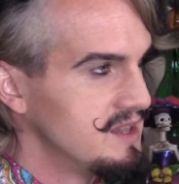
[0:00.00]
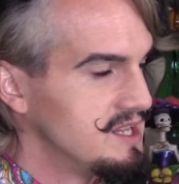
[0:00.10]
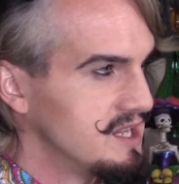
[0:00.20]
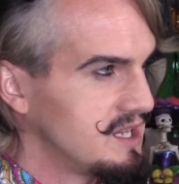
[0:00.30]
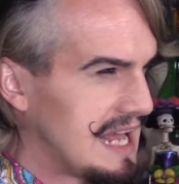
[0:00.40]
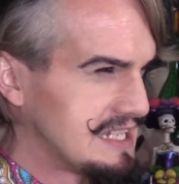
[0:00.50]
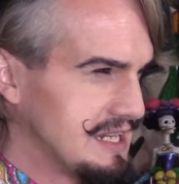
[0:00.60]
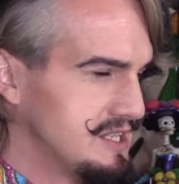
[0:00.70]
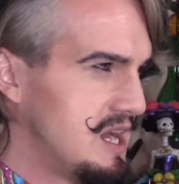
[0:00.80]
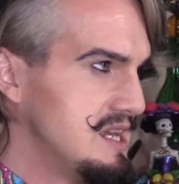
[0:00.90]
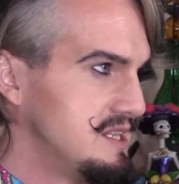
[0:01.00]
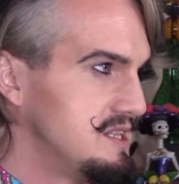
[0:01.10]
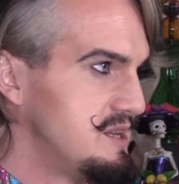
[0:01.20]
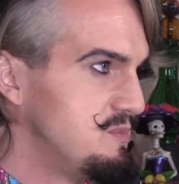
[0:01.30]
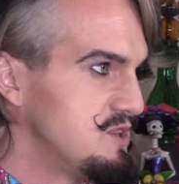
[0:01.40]
the classic signs
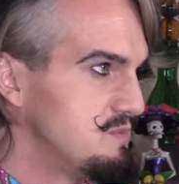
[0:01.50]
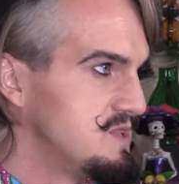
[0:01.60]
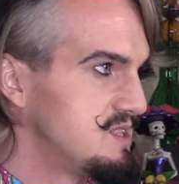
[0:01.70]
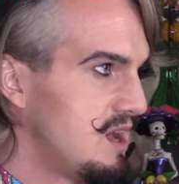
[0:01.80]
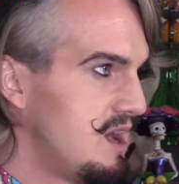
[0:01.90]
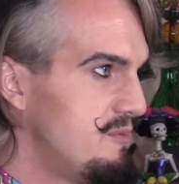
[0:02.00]
and symptoms